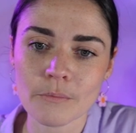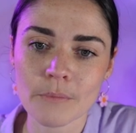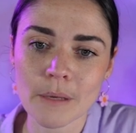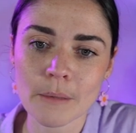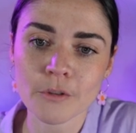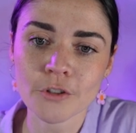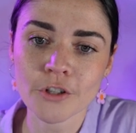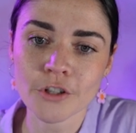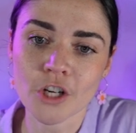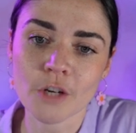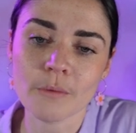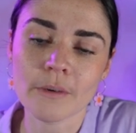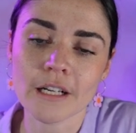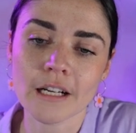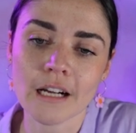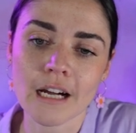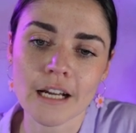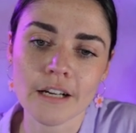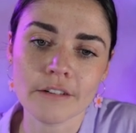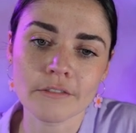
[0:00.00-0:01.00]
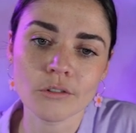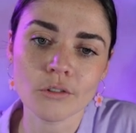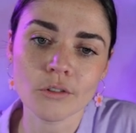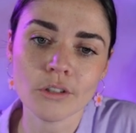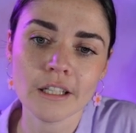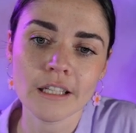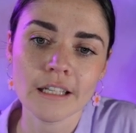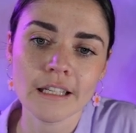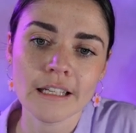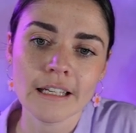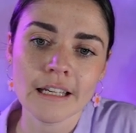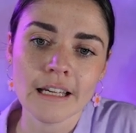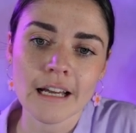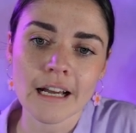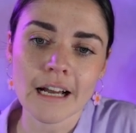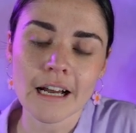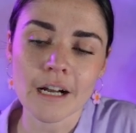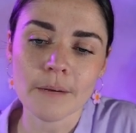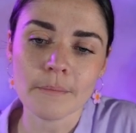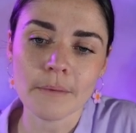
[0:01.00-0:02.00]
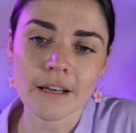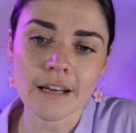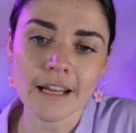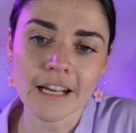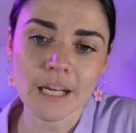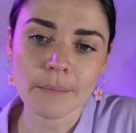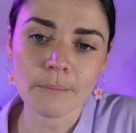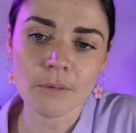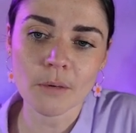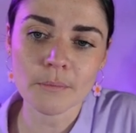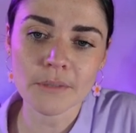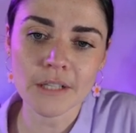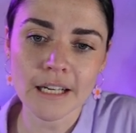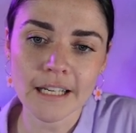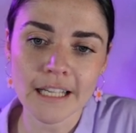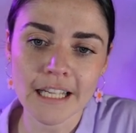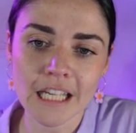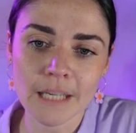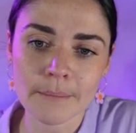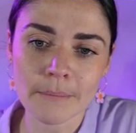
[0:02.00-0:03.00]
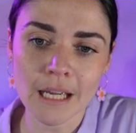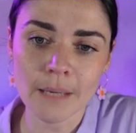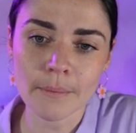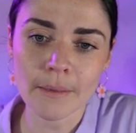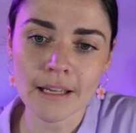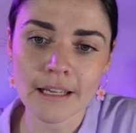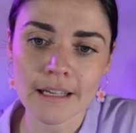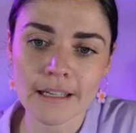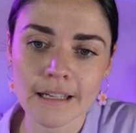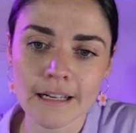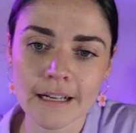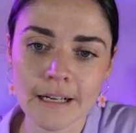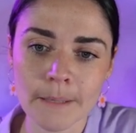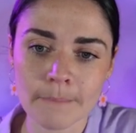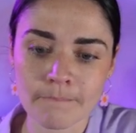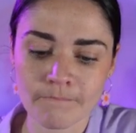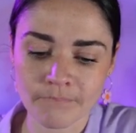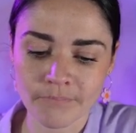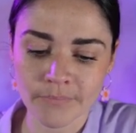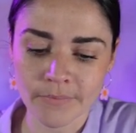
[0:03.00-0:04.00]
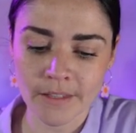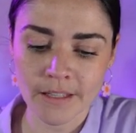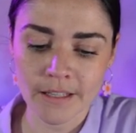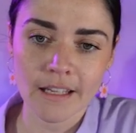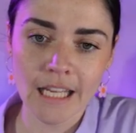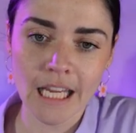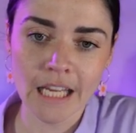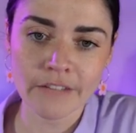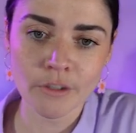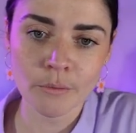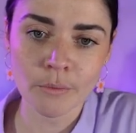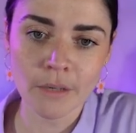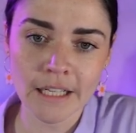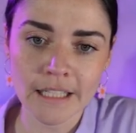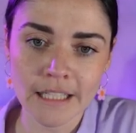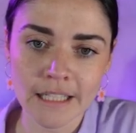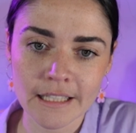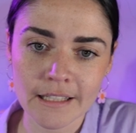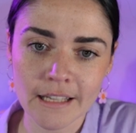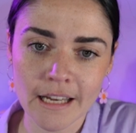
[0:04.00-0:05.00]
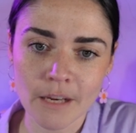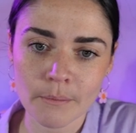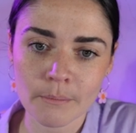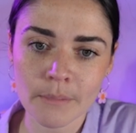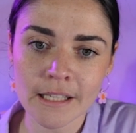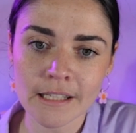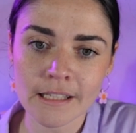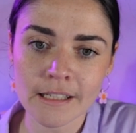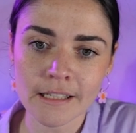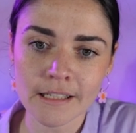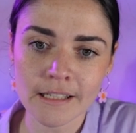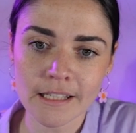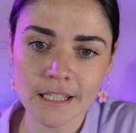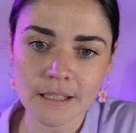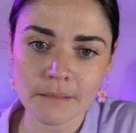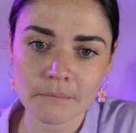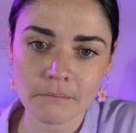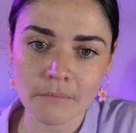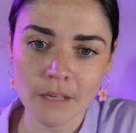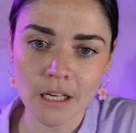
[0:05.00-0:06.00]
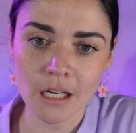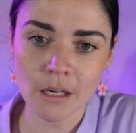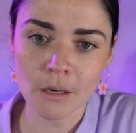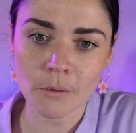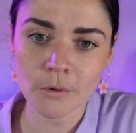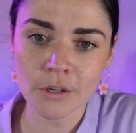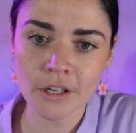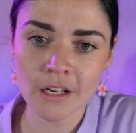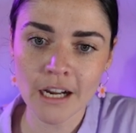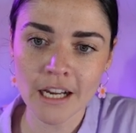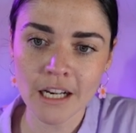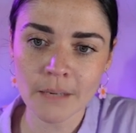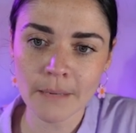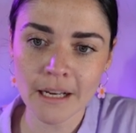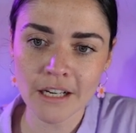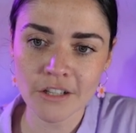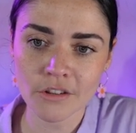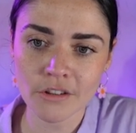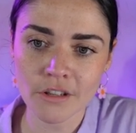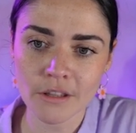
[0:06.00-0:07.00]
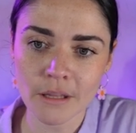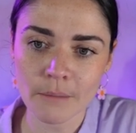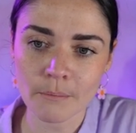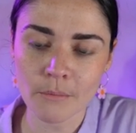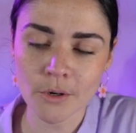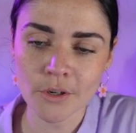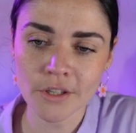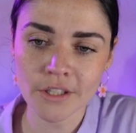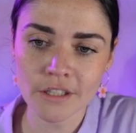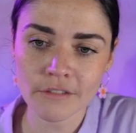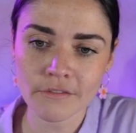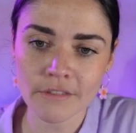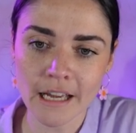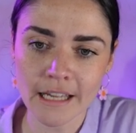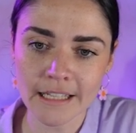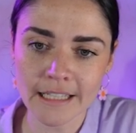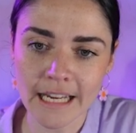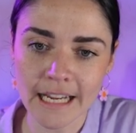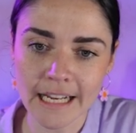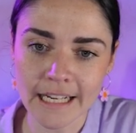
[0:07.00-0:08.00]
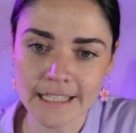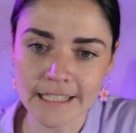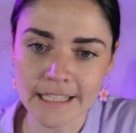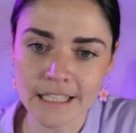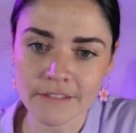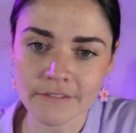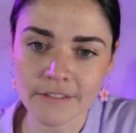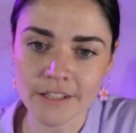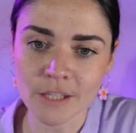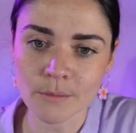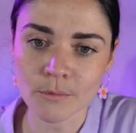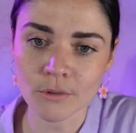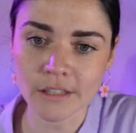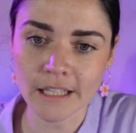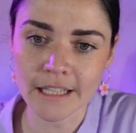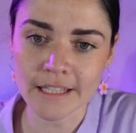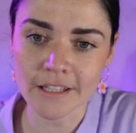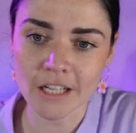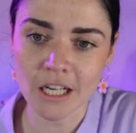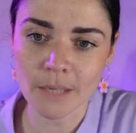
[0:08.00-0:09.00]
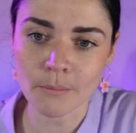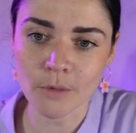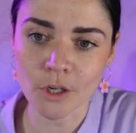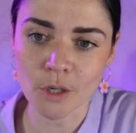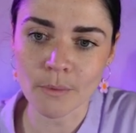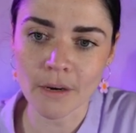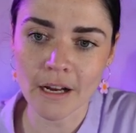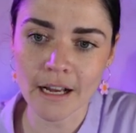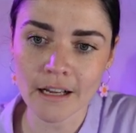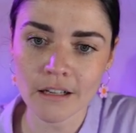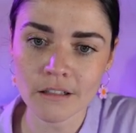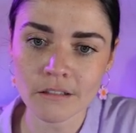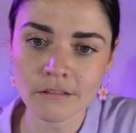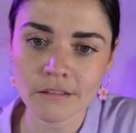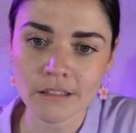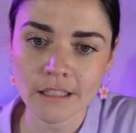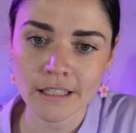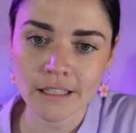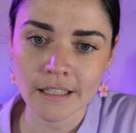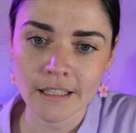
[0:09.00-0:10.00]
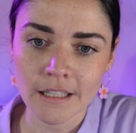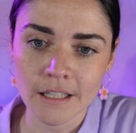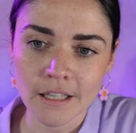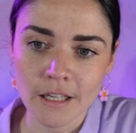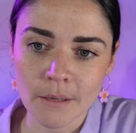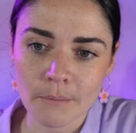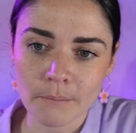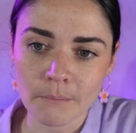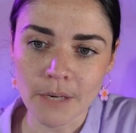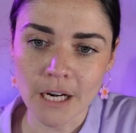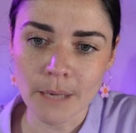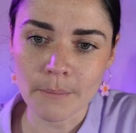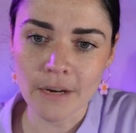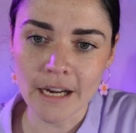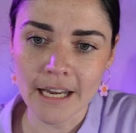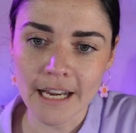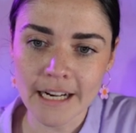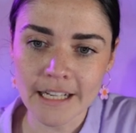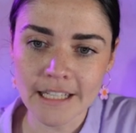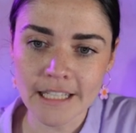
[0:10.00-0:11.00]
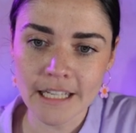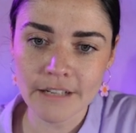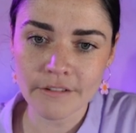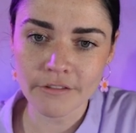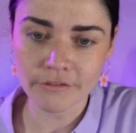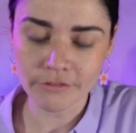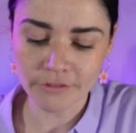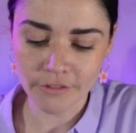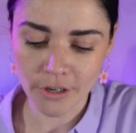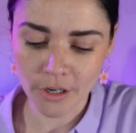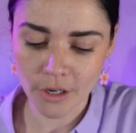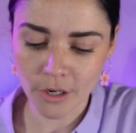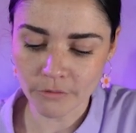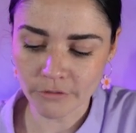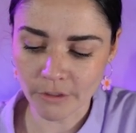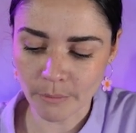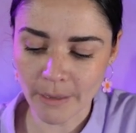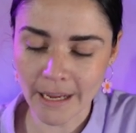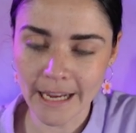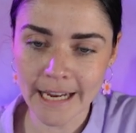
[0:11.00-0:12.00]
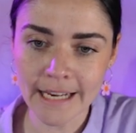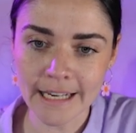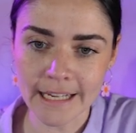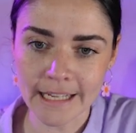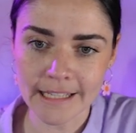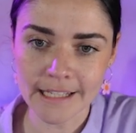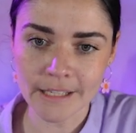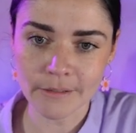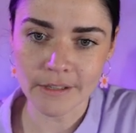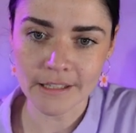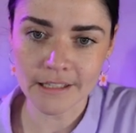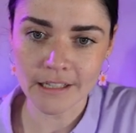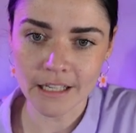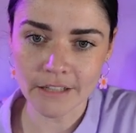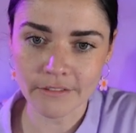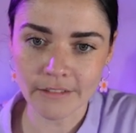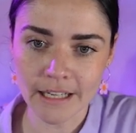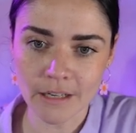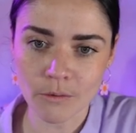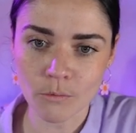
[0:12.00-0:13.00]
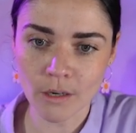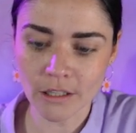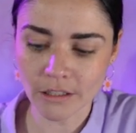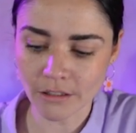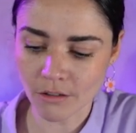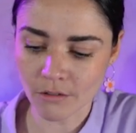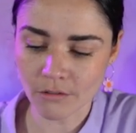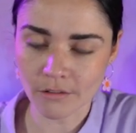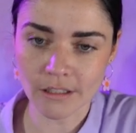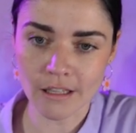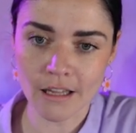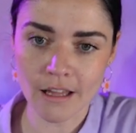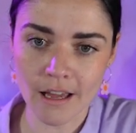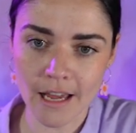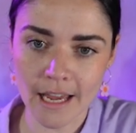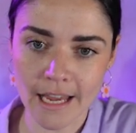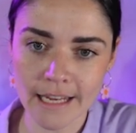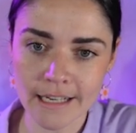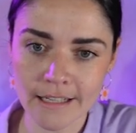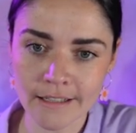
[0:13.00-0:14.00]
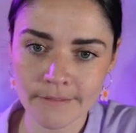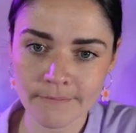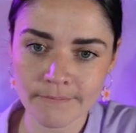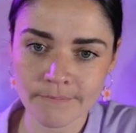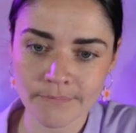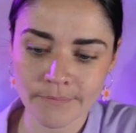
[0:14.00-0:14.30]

people don't know where to kind of look. And I could pop down here maybe Canva Branding Design and Business. And I want to kind of make sure that the most of that text is visible inside mobile, but I might actually repeat it so it's kind of like one long line